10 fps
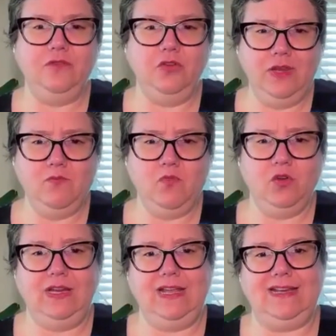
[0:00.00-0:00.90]
So the
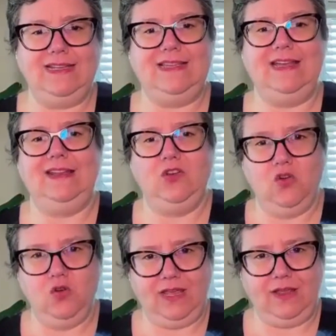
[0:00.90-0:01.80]
following morning, I
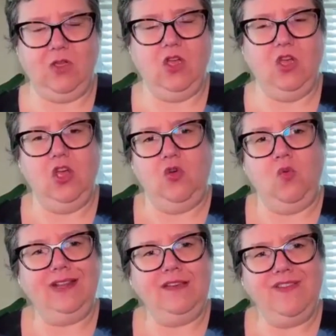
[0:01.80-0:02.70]
decided, okay,
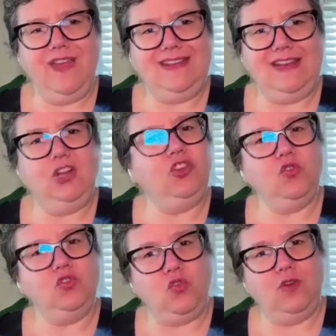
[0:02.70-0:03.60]
what if I
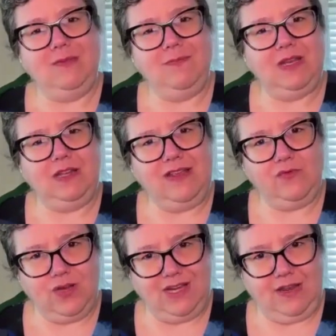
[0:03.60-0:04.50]
declutter 30
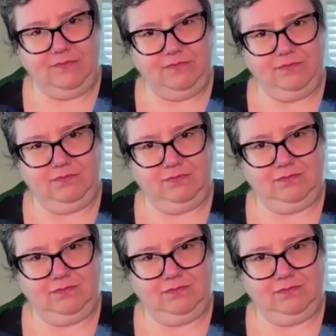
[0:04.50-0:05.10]
minutes every day?